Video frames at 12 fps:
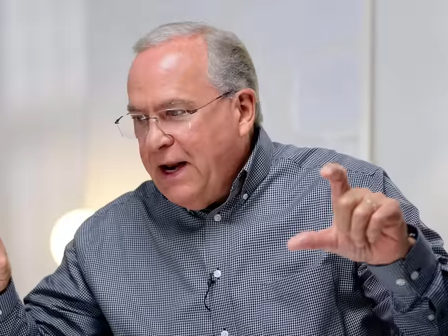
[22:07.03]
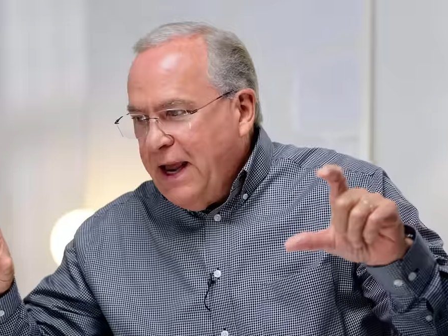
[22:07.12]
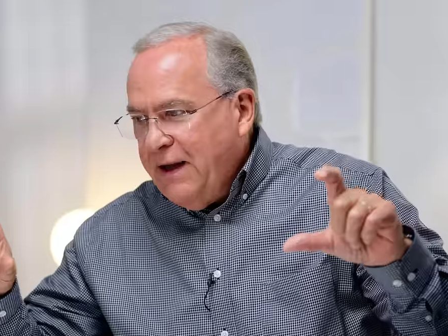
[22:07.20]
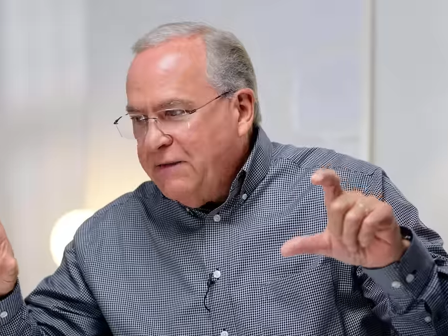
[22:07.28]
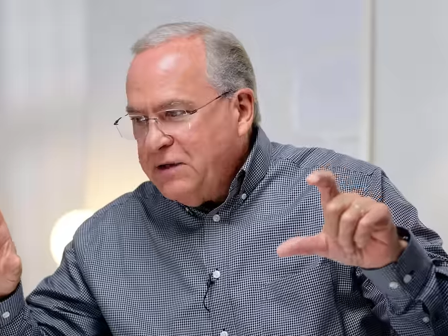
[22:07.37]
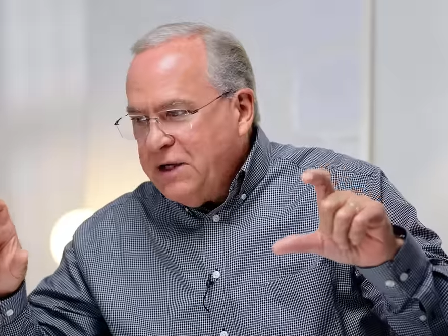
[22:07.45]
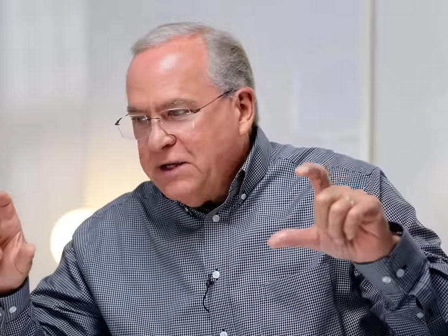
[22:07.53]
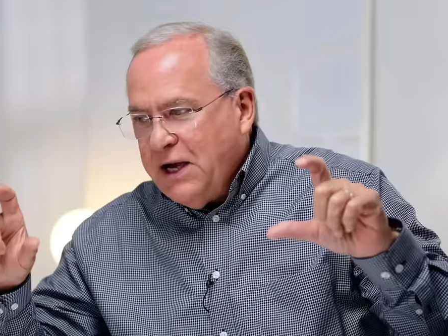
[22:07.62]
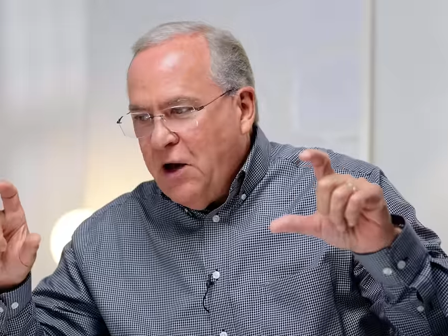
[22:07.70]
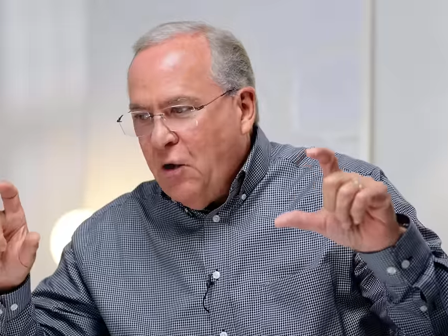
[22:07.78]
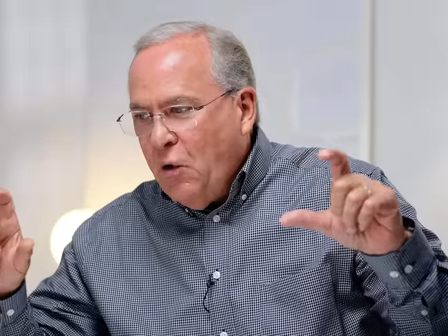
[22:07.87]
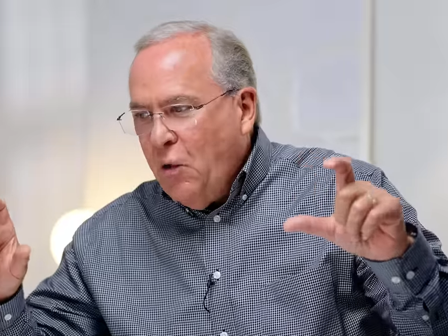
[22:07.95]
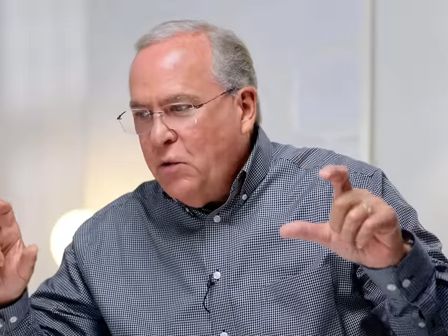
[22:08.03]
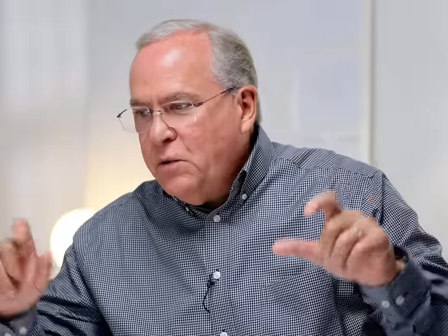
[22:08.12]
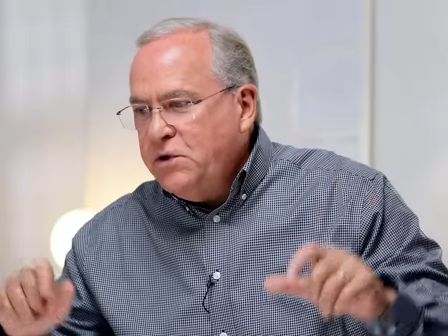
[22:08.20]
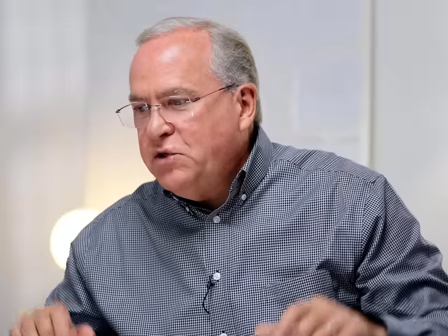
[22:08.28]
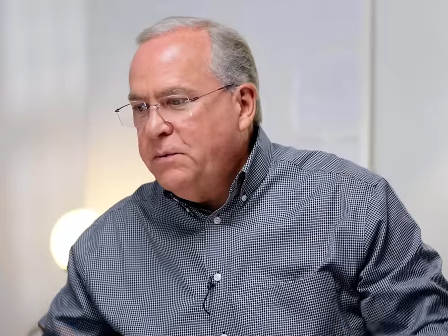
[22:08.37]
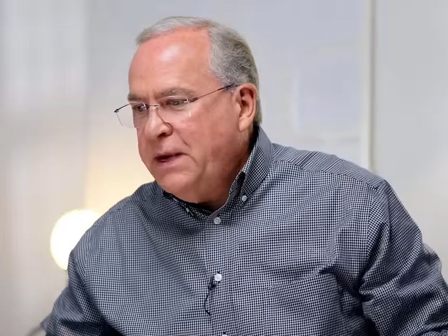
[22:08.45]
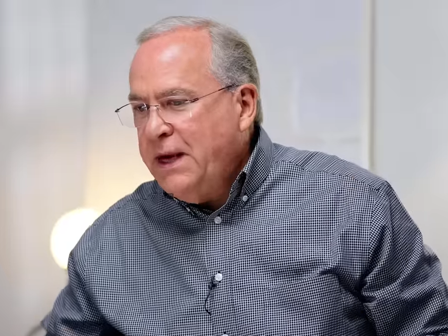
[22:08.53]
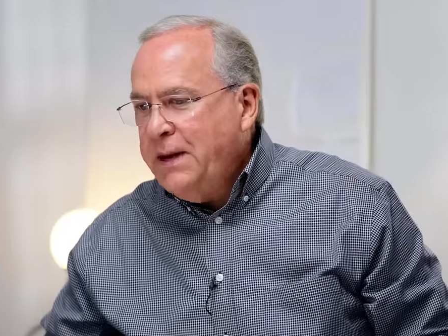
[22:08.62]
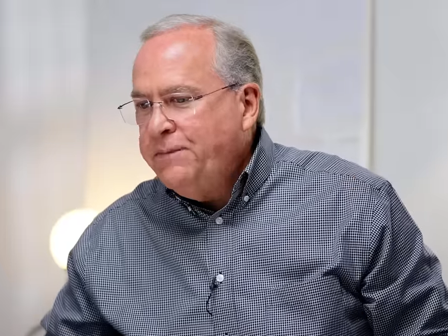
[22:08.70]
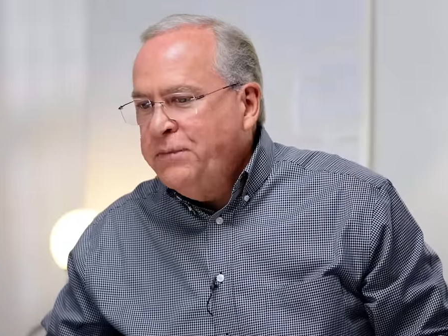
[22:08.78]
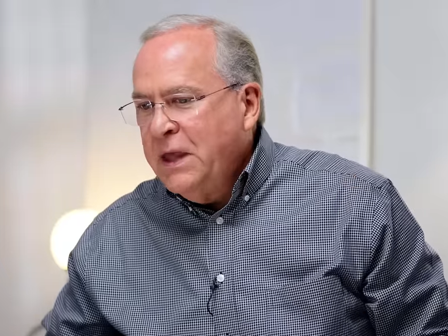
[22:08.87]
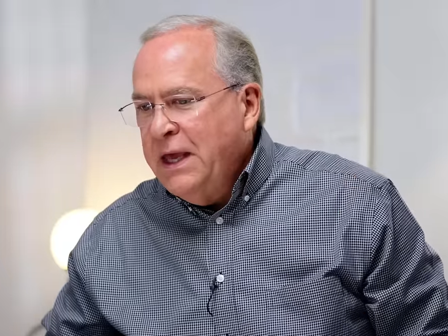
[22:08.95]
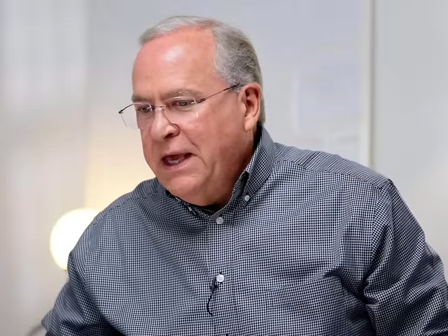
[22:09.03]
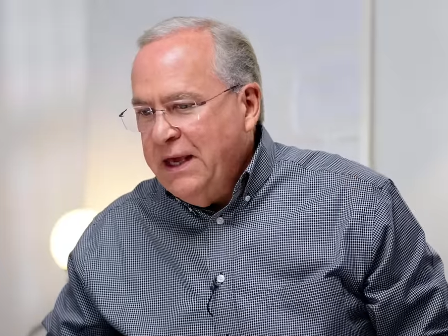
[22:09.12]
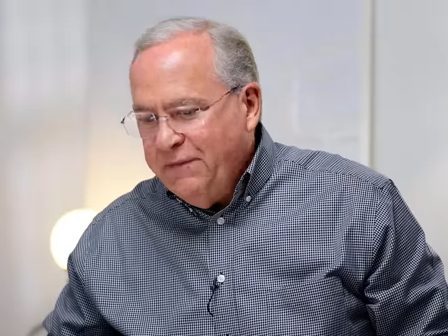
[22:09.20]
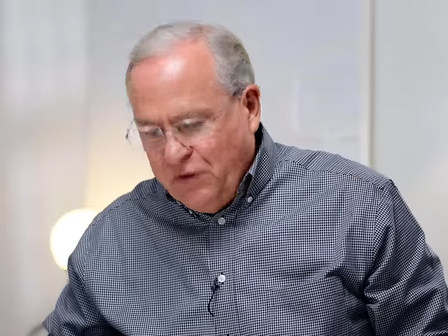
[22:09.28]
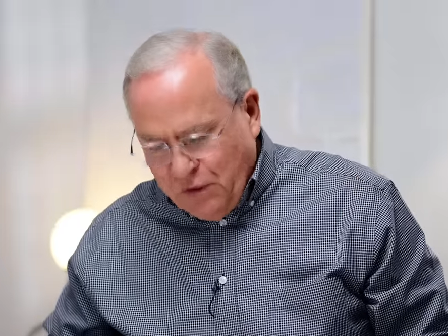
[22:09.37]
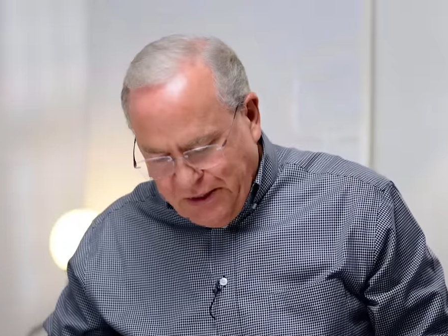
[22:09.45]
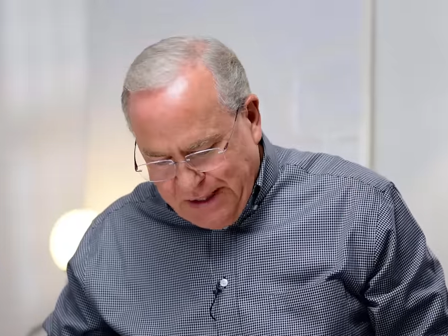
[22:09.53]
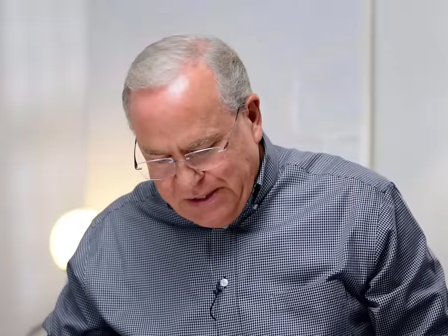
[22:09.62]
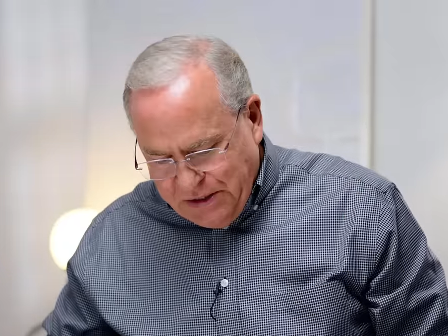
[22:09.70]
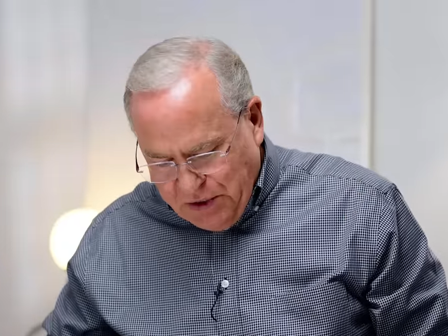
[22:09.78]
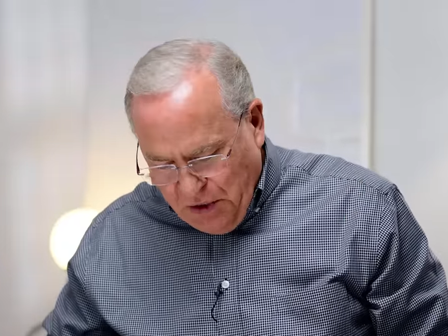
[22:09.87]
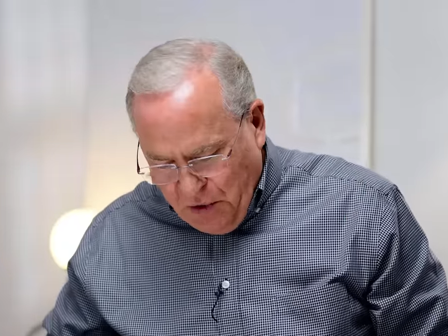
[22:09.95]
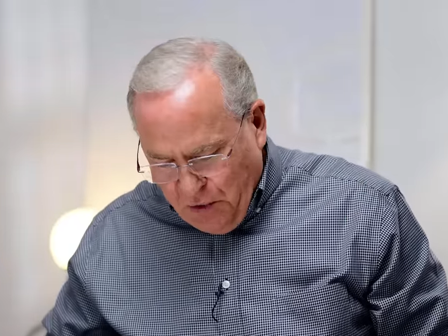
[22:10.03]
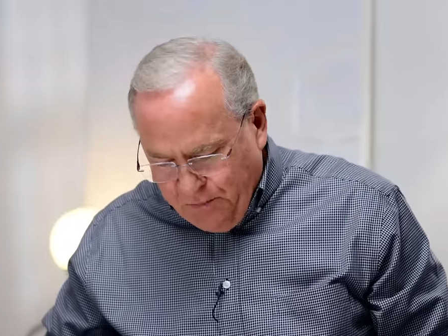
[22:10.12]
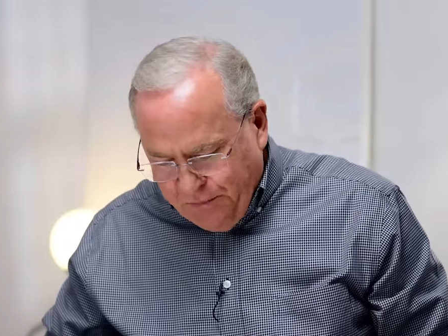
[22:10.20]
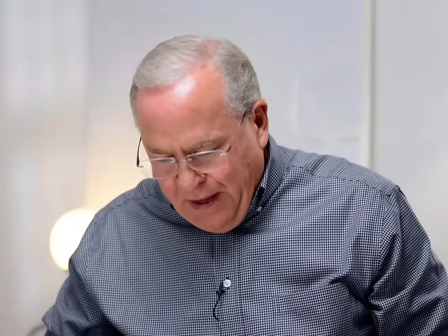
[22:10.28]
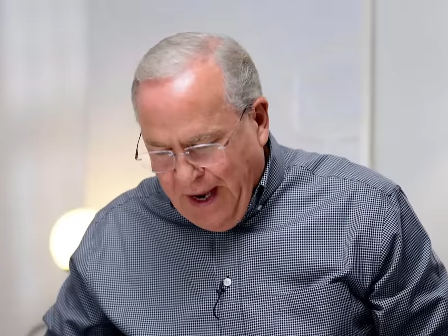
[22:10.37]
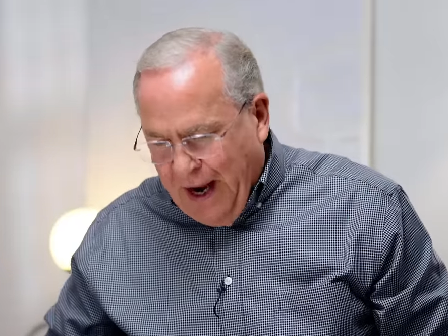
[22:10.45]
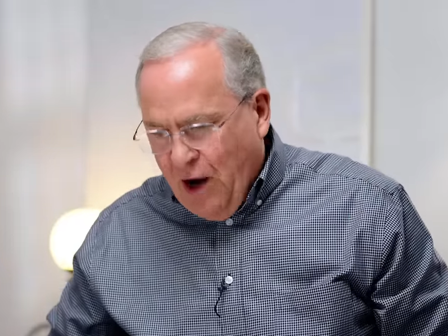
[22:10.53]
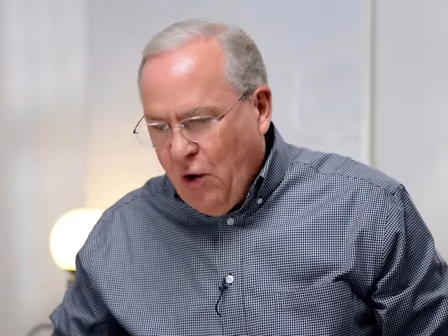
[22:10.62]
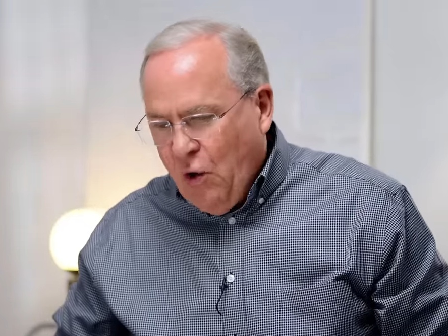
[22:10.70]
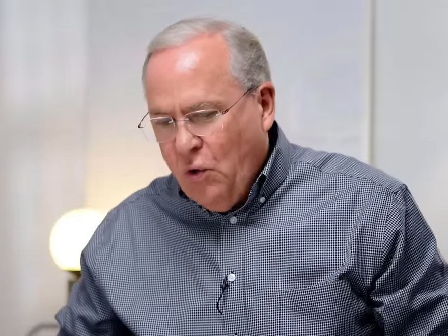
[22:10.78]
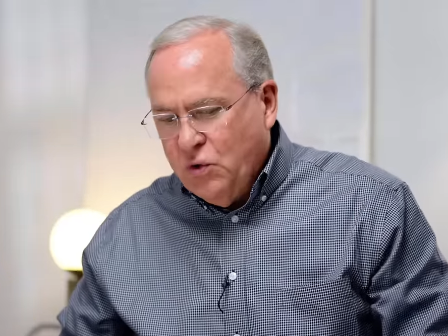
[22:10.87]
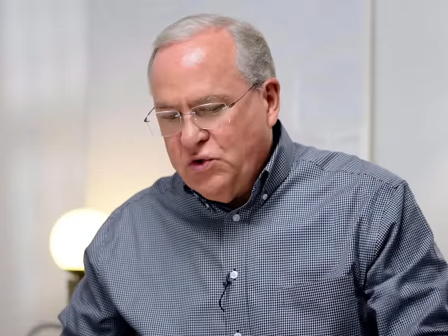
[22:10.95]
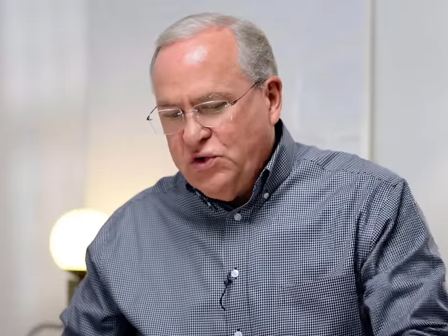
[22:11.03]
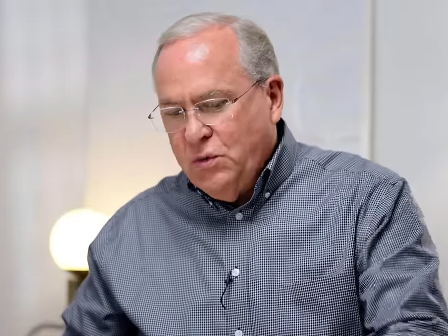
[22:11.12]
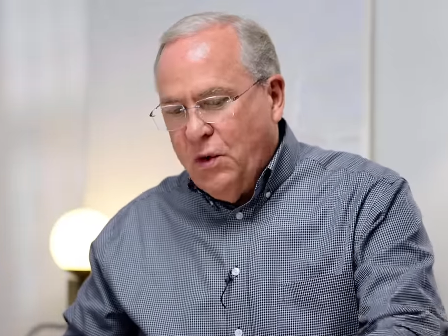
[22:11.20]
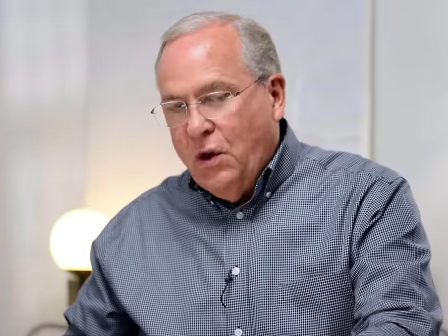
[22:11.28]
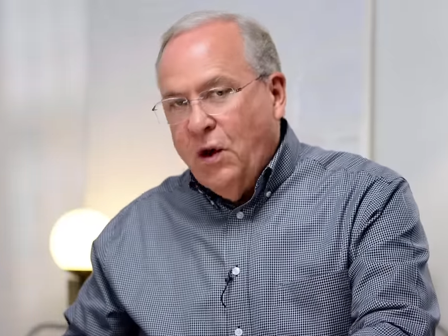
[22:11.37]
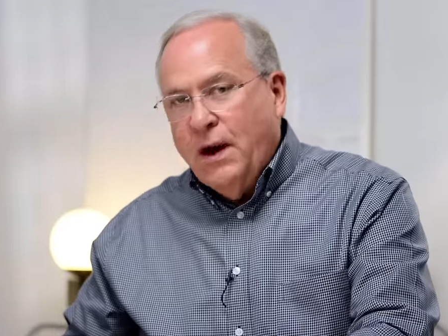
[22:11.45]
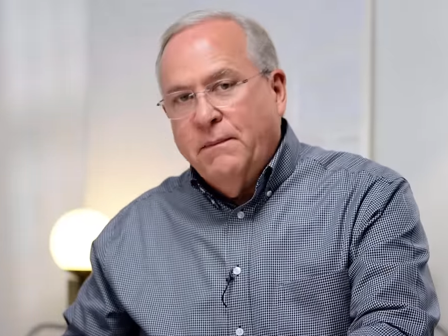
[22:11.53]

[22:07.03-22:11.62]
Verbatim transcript: I have that says, How old would you be if you didn't know how old you are?